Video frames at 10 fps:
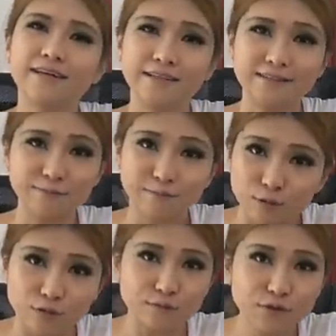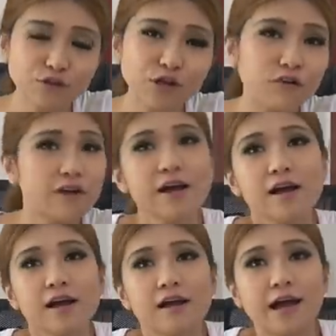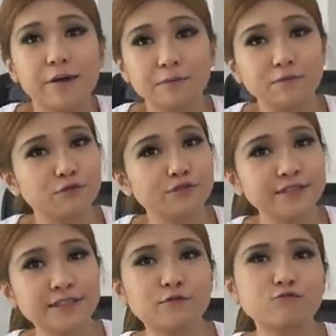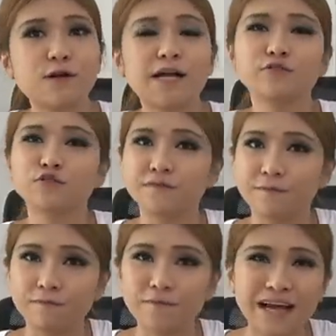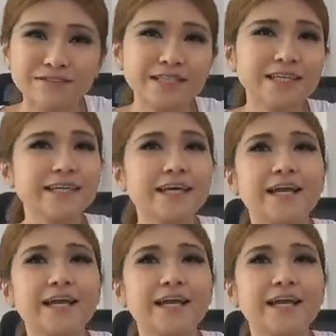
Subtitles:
As most of you know, I've been through several rounds of defunding,